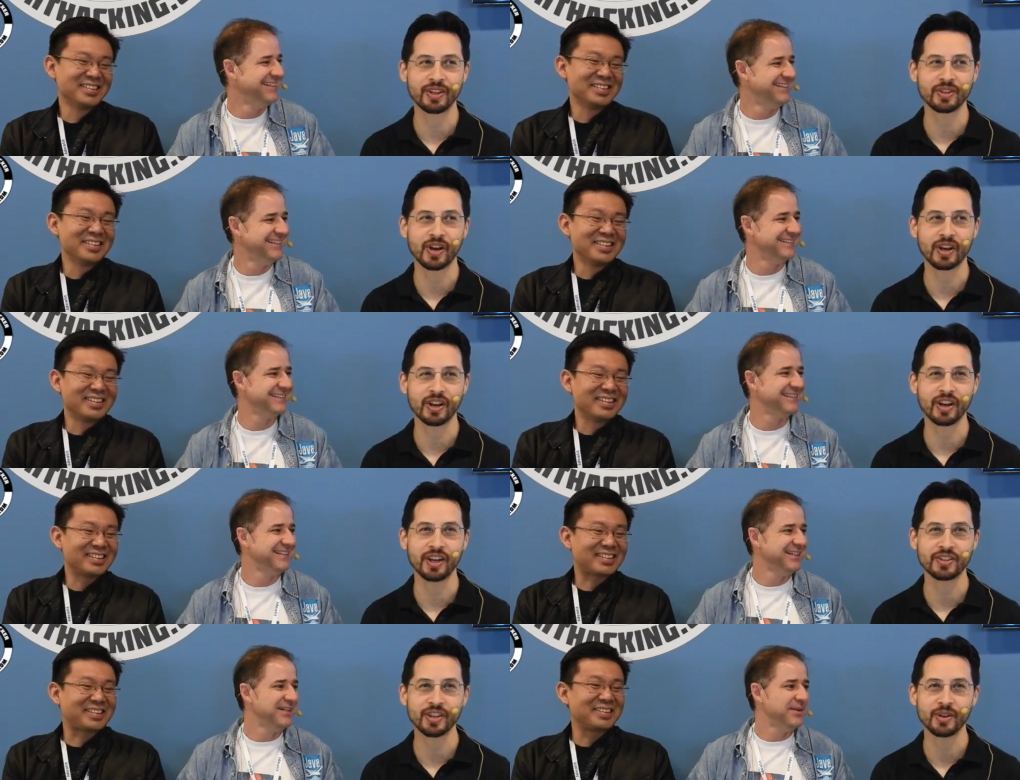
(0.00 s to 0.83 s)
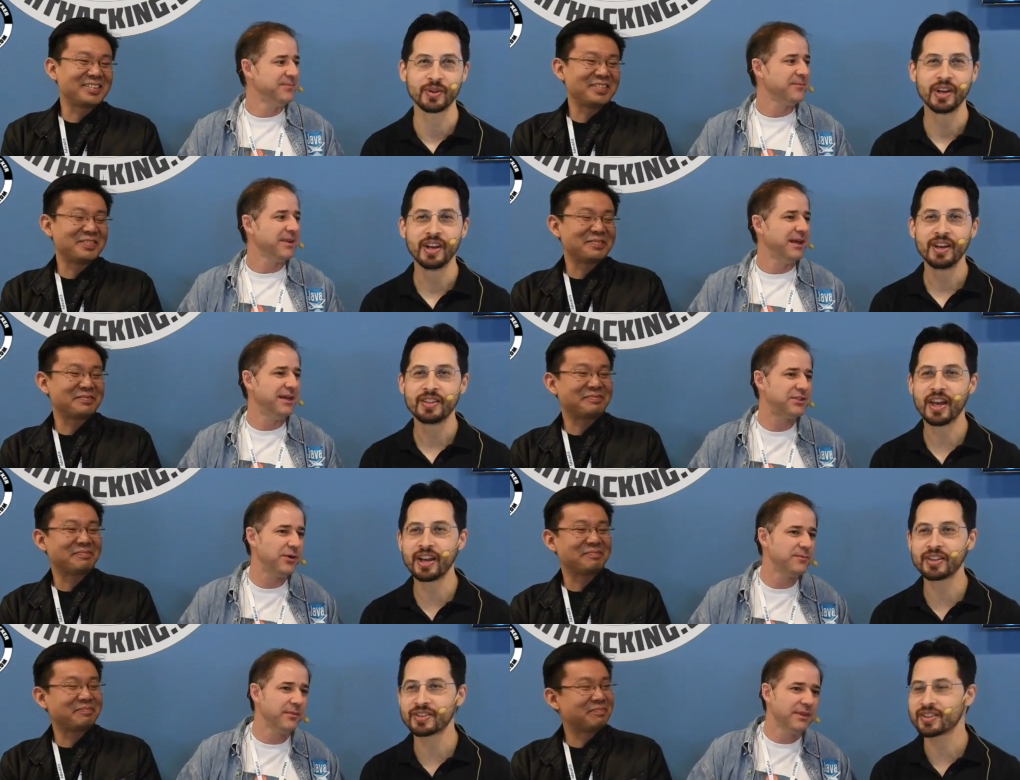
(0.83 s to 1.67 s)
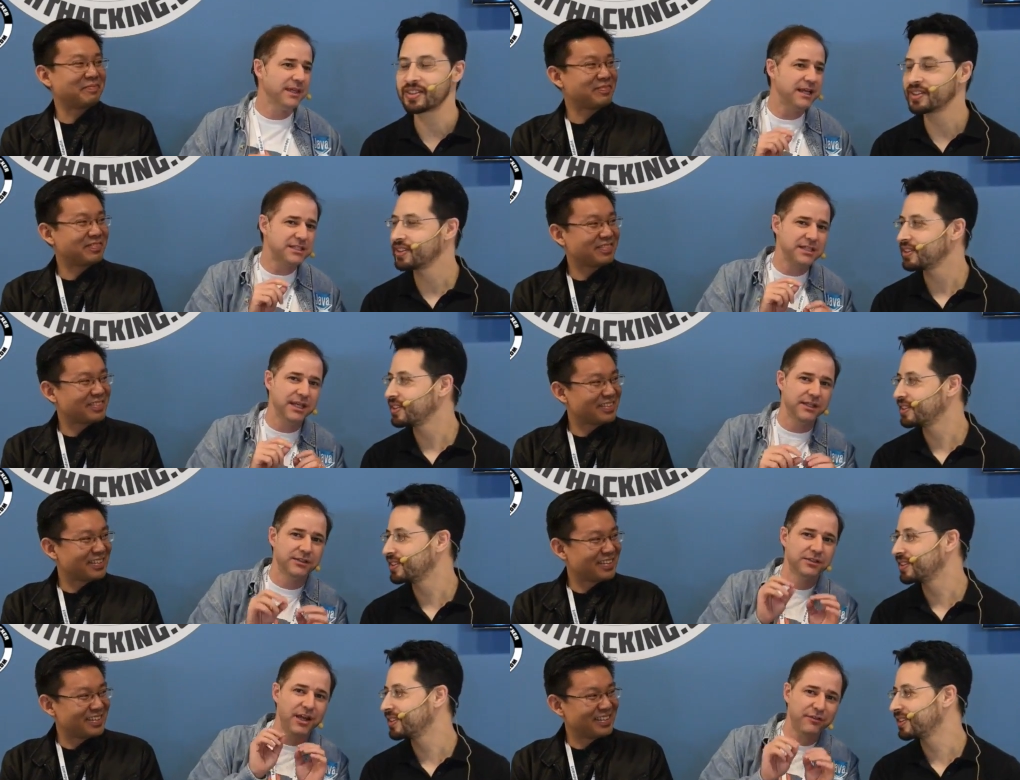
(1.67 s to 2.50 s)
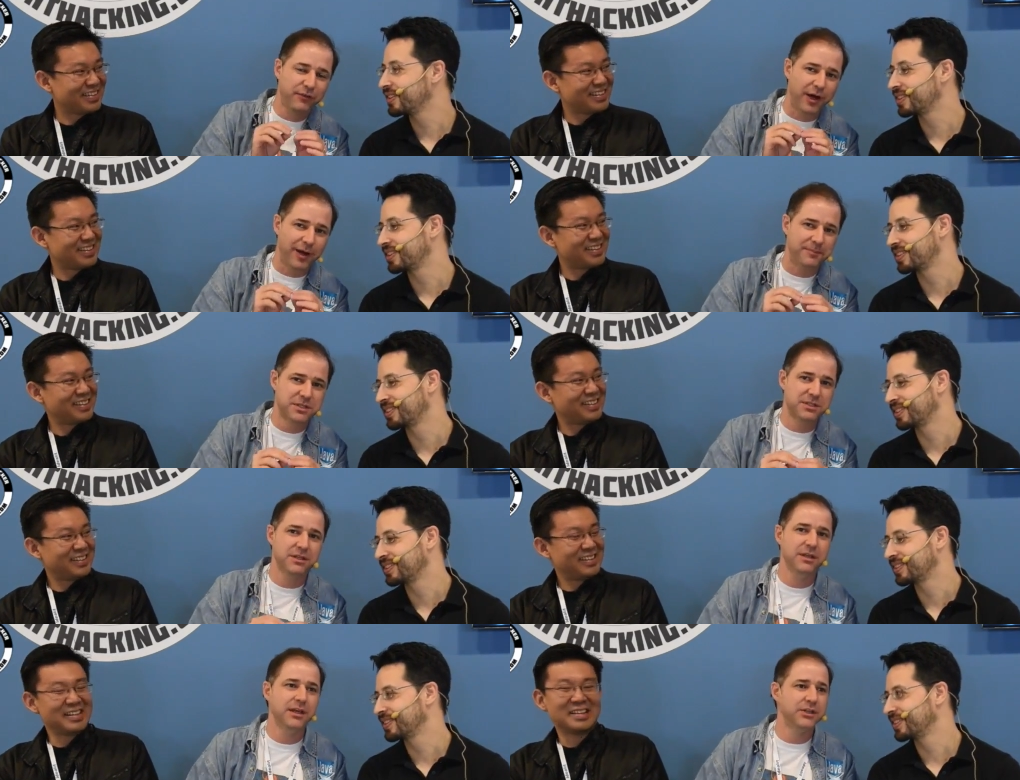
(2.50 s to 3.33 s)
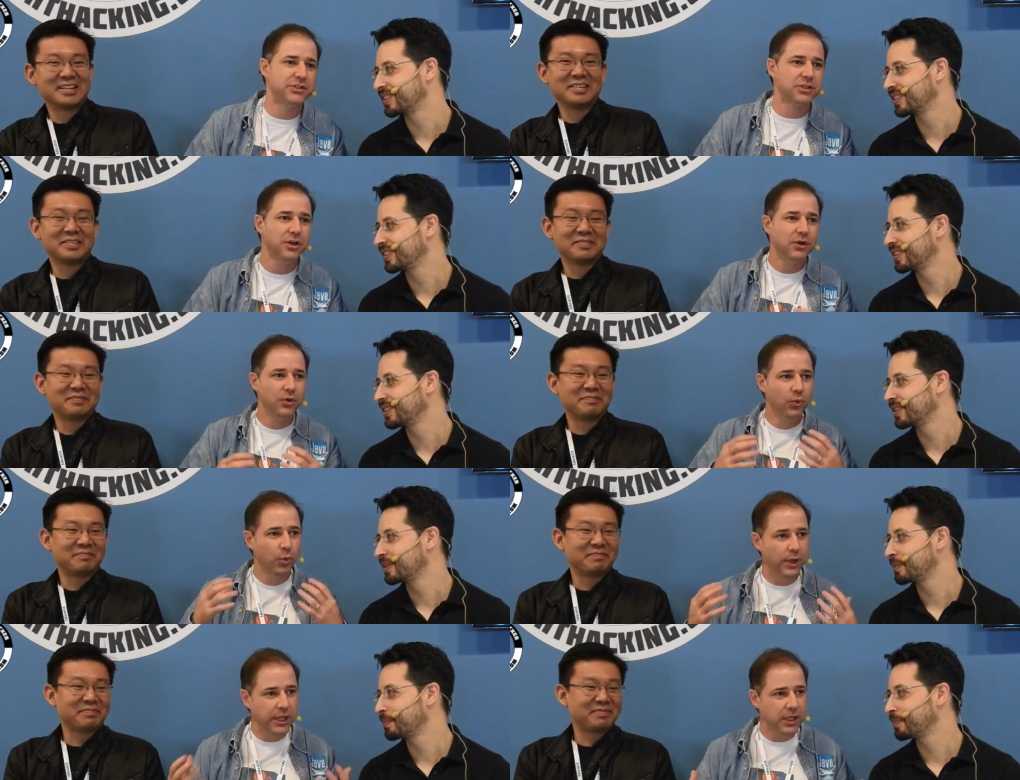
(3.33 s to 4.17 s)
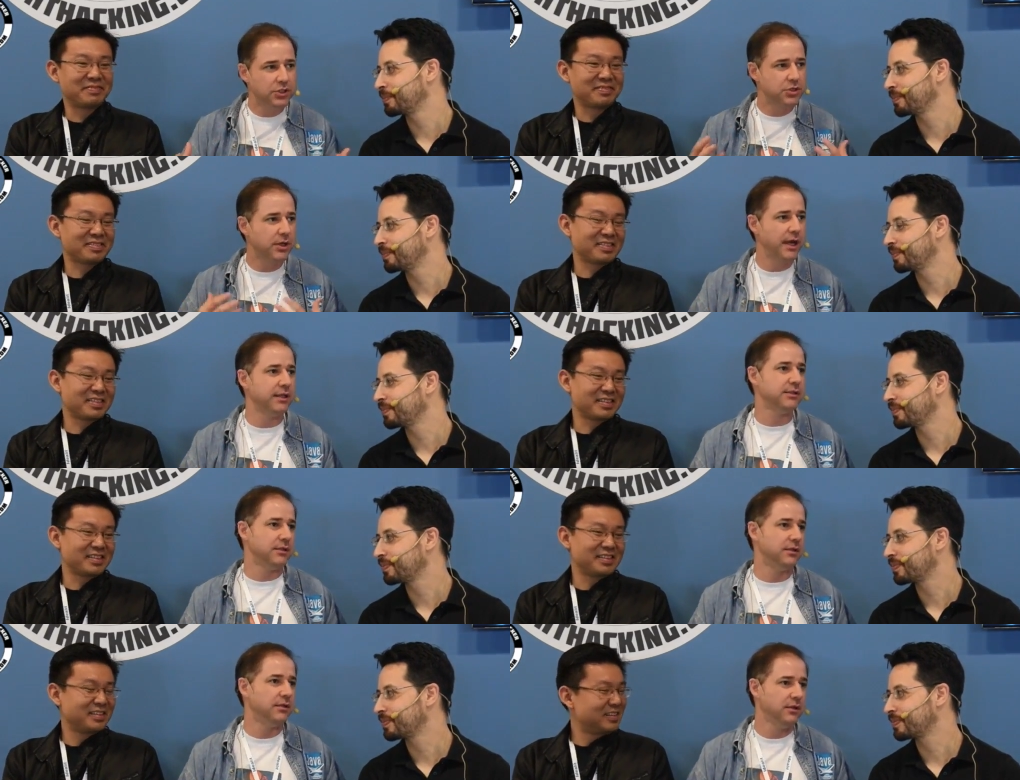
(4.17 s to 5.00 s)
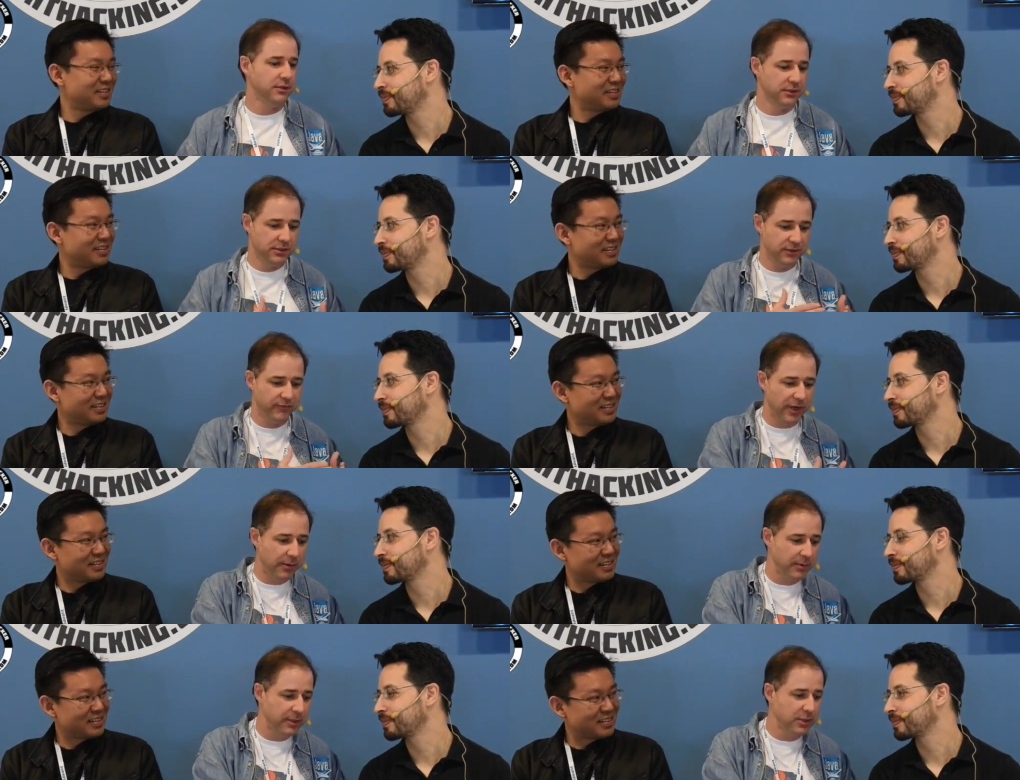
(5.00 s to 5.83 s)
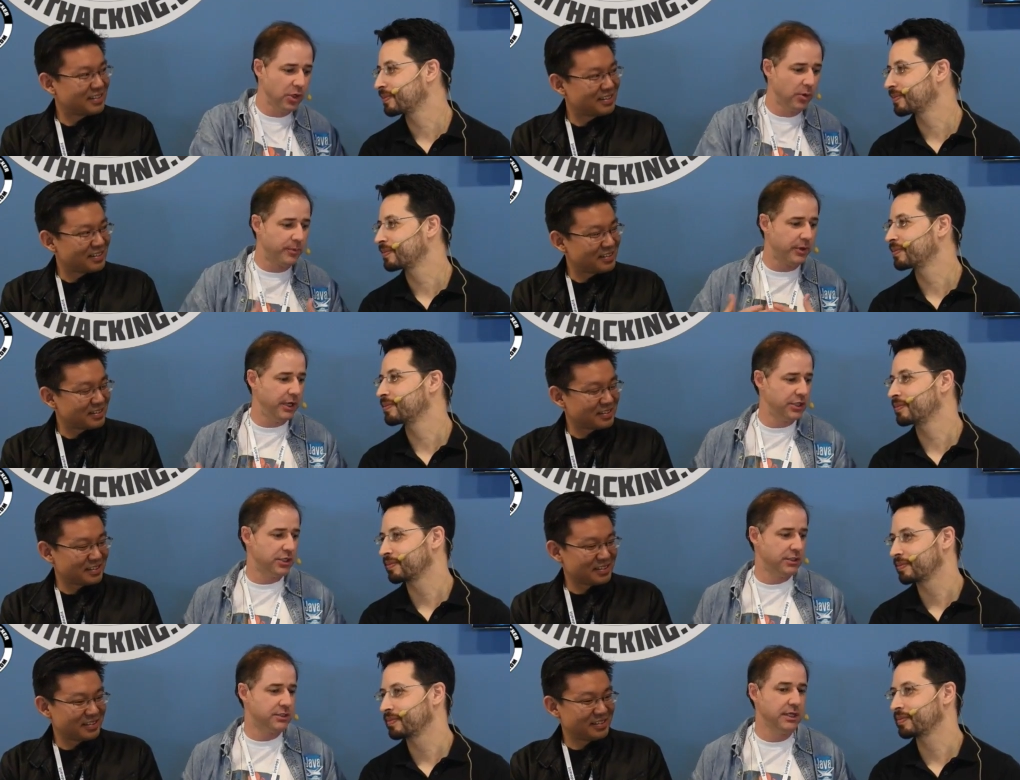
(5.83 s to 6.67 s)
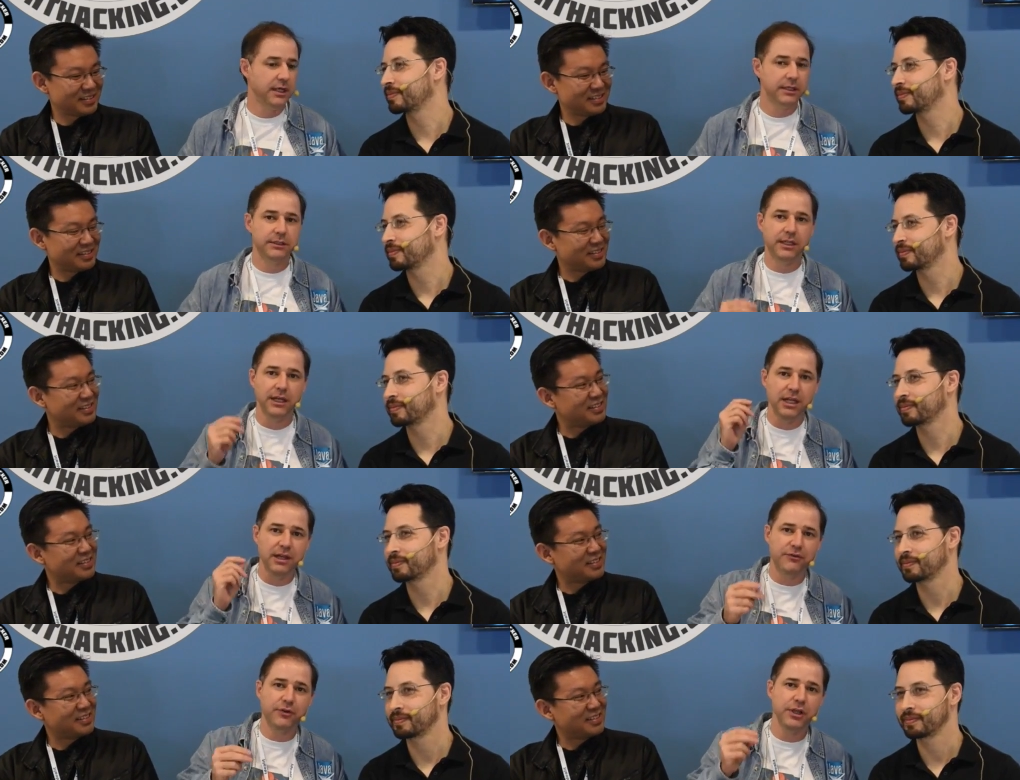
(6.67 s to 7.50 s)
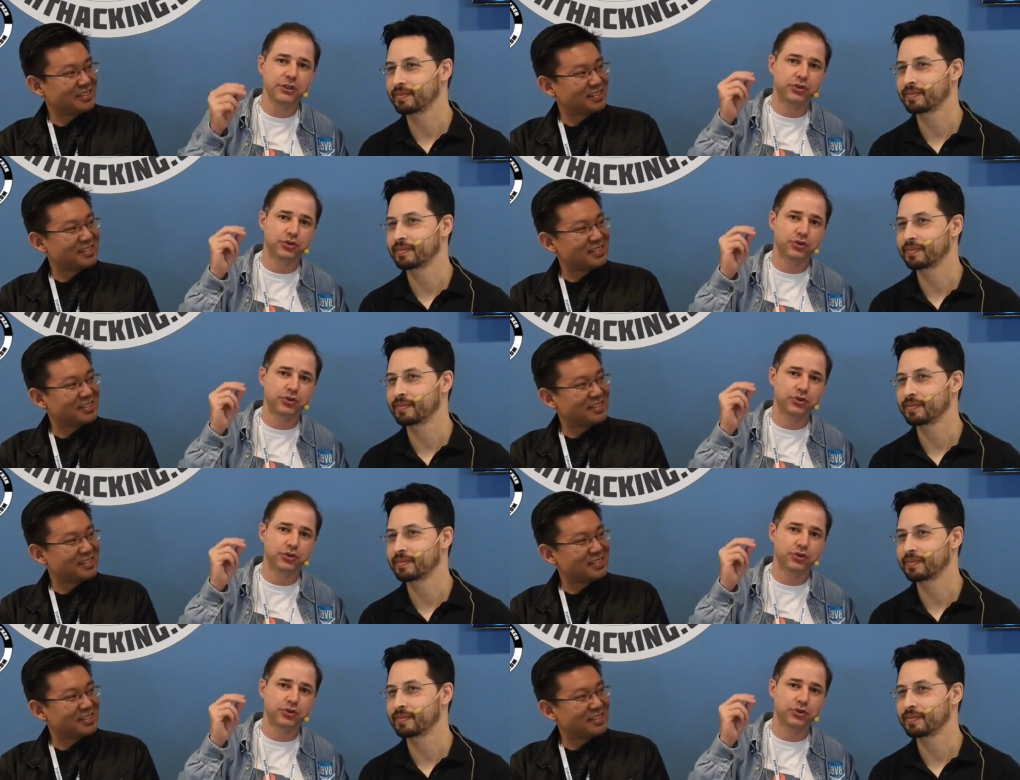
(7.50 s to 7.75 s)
Speaker 1: in the talk. All right, so and thanks. So,
Speaker 2: last thing, DevOps is we together, development operations, delivering,